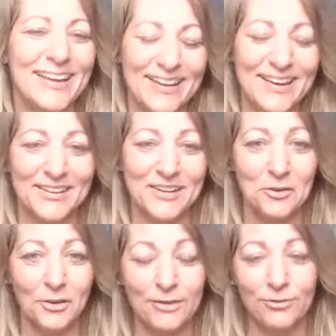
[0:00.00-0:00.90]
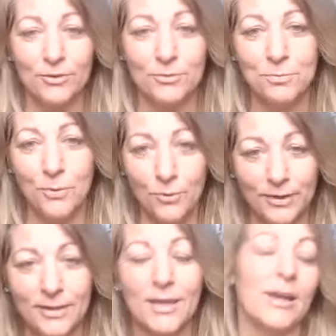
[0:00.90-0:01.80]
and not that your life is
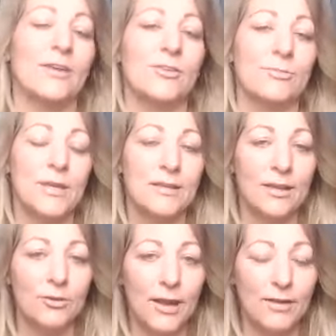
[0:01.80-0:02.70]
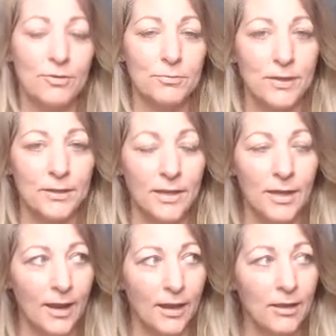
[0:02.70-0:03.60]
boring, I just mean that you haven't been
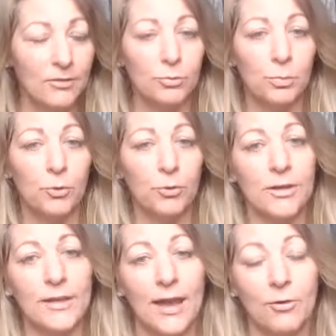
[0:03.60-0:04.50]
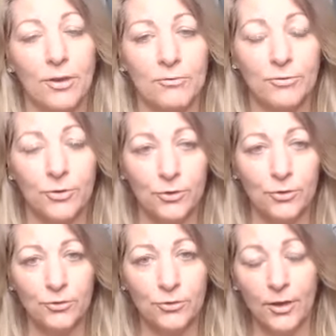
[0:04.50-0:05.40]
exploring out. And
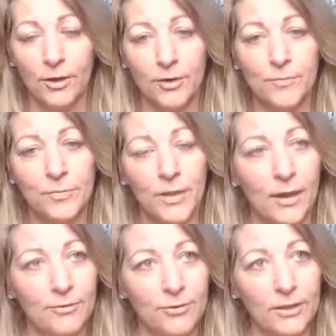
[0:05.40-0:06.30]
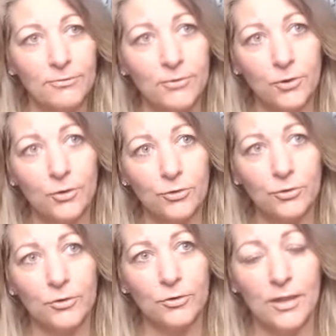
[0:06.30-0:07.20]
Virgos are, I feel like Virgos,
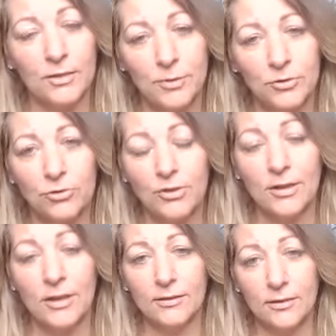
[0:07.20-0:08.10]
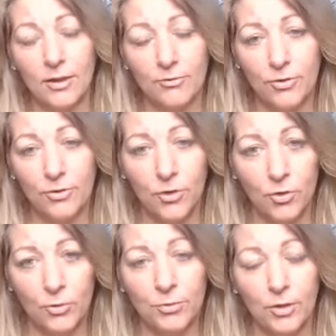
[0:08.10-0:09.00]
as much as they like the comfort of
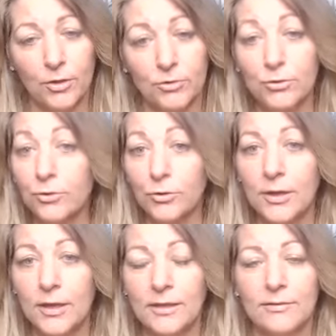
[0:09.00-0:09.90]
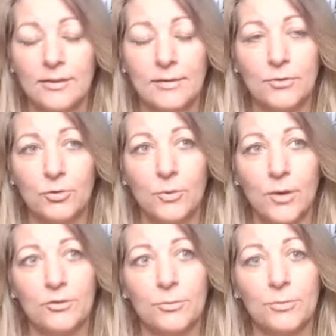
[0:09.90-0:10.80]
home, they're also seem to
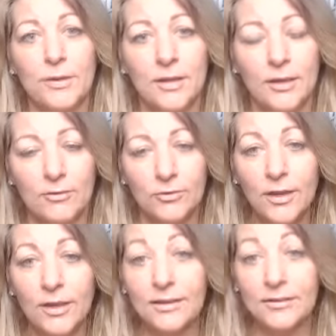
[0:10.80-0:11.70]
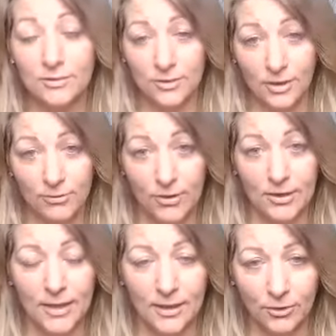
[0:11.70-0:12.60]
want to be kind of discovering
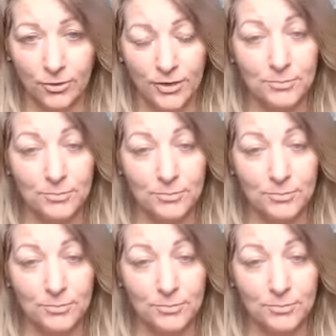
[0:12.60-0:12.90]
and learning,